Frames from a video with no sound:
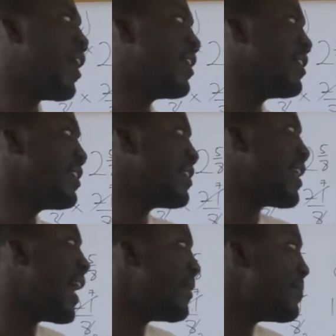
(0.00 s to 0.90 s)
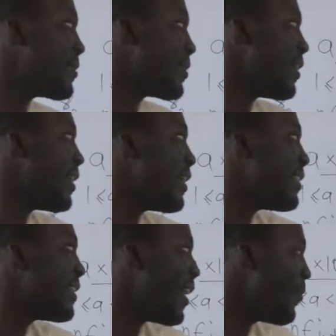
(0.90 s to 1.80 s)
1 times
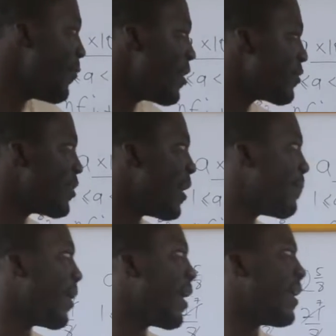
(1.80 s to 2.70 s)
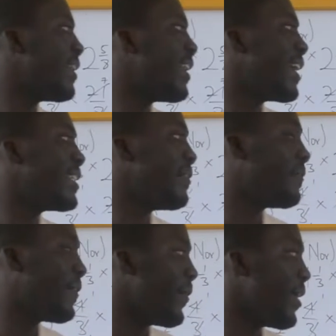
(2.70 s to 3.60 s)
10 raised to the power
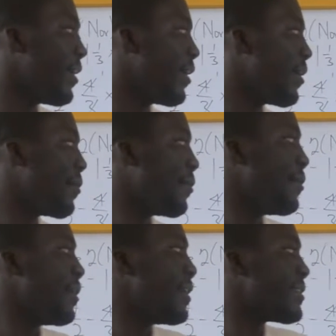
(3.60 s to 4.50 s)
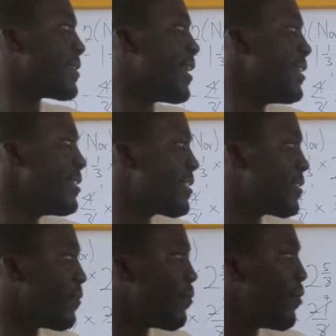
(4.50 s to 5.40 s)
negative 3.
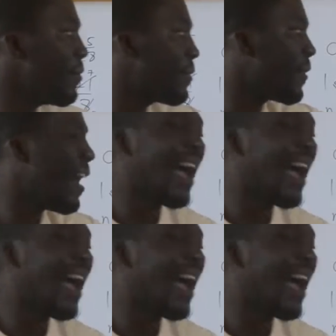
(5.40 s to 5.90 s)
Since both